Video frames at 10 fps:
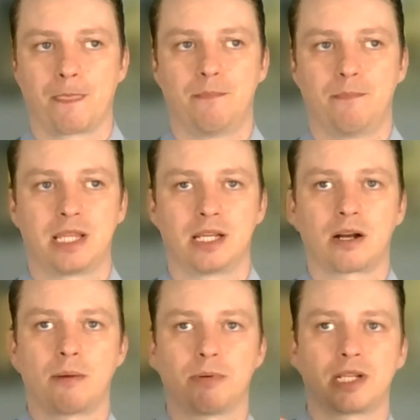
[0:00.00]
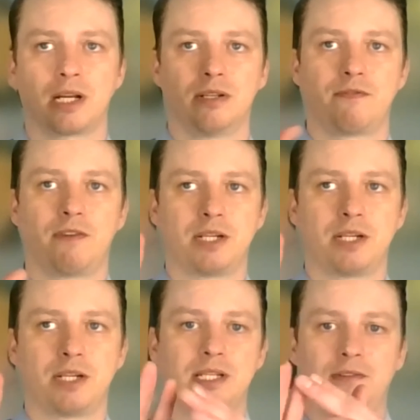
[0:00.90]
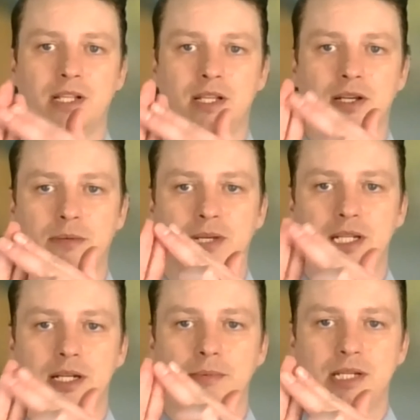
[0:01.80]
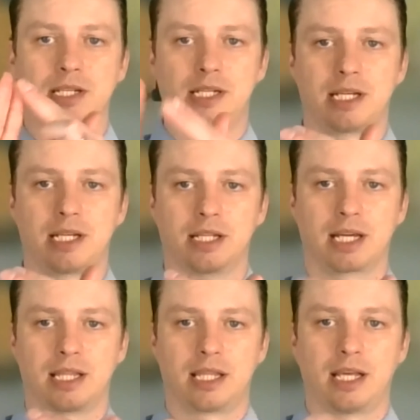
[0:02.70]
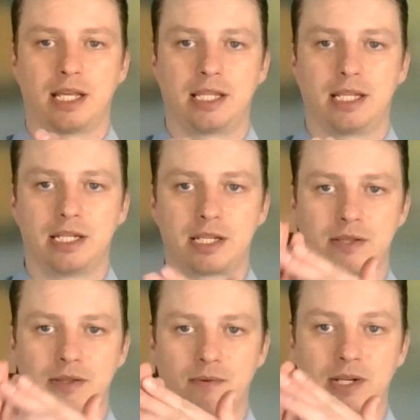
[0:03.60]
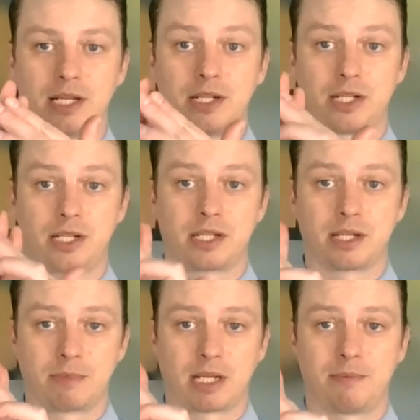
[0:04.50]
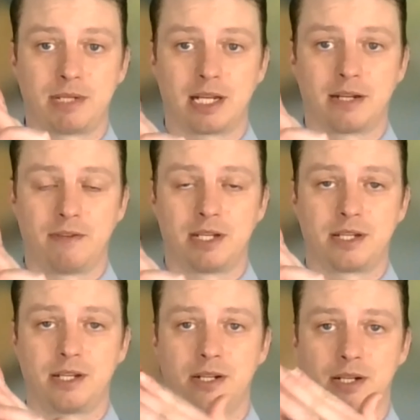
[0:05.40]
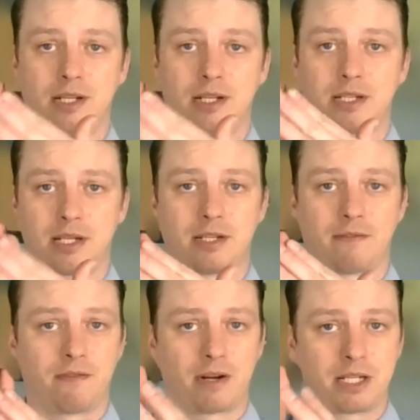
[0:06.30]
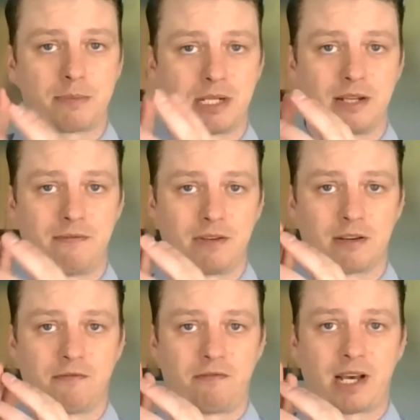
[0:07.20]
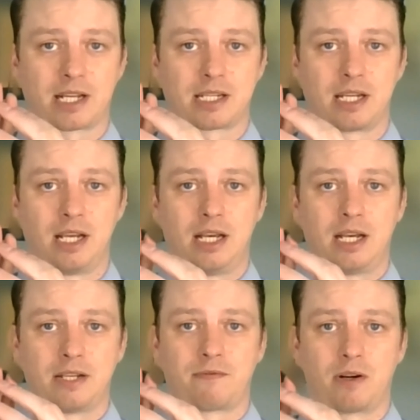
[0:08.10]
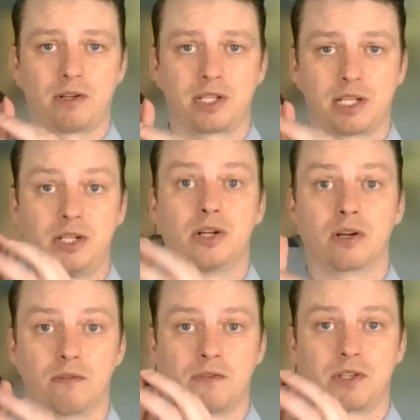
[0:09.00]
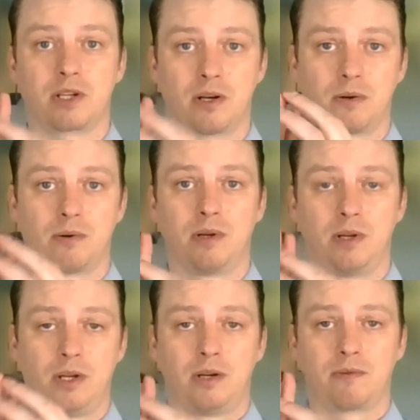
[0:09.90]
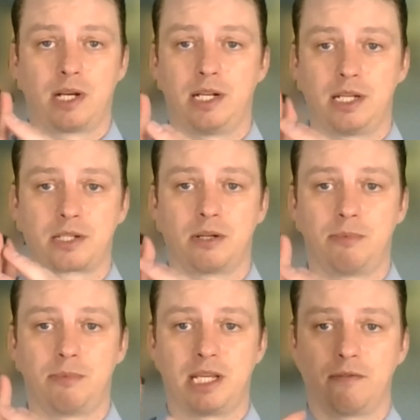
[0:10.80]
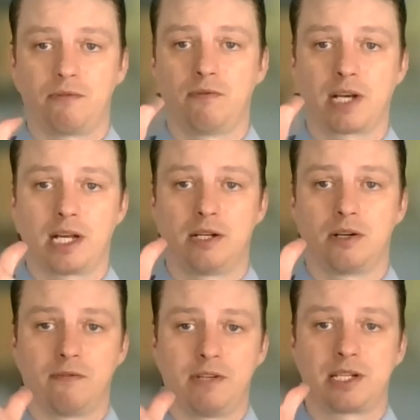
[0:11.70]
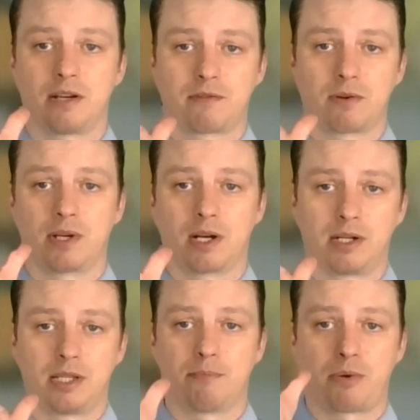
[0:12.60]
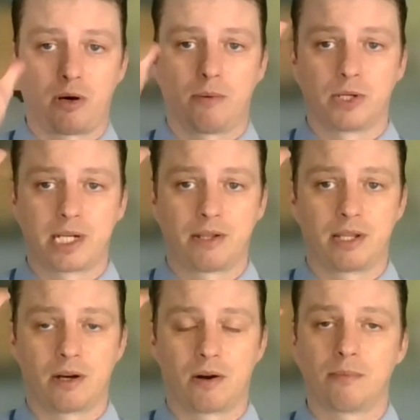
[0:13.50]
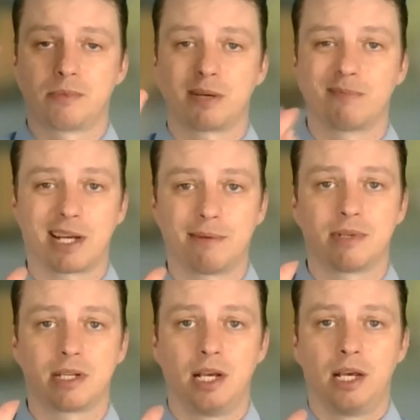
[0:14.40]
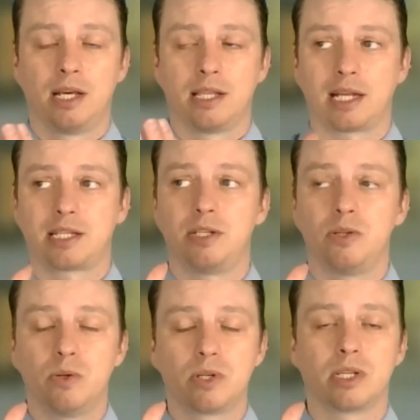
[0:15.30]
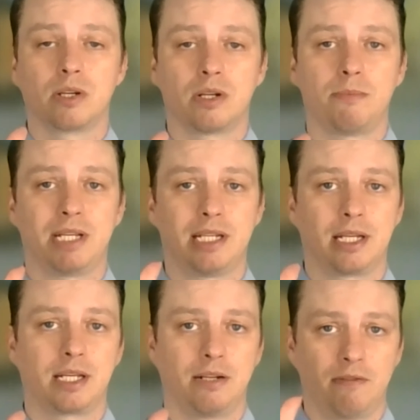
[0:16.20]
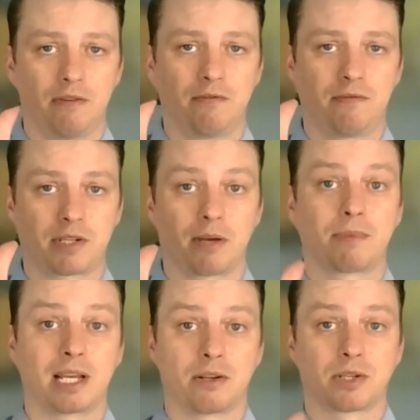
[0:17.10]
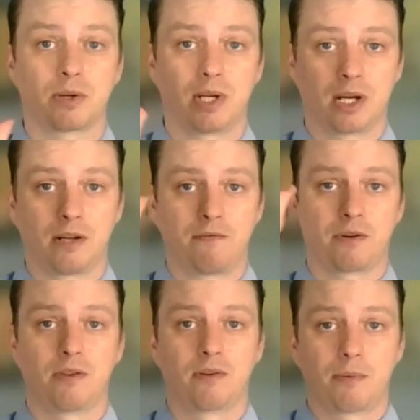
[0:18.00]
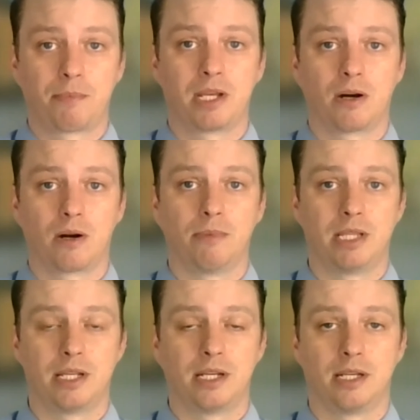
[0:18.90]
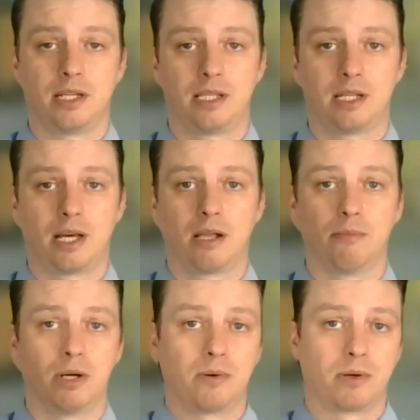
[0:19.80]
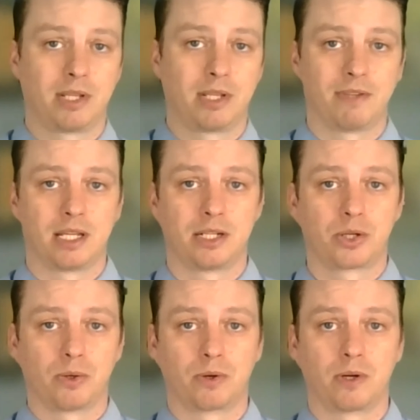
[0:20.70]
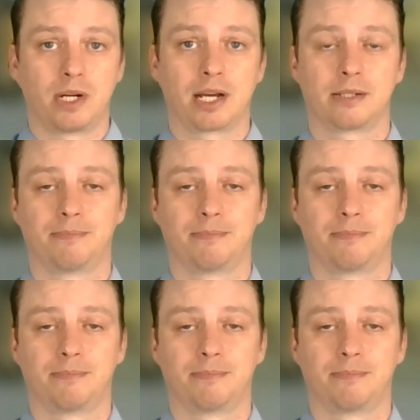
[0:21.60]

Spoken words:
But the carpal tunnel is very specifically going to be numbness and tingling at these 3 digits and sometimes the end of this digit. It's a very specific effect as far as the nerves go, right? It's going to be here. If you've got nervy stuff going on in the palm or down the arm, sometimes that's usually going to be indicative of something else going on further up the arm in the elbow or even the shoulder or neck.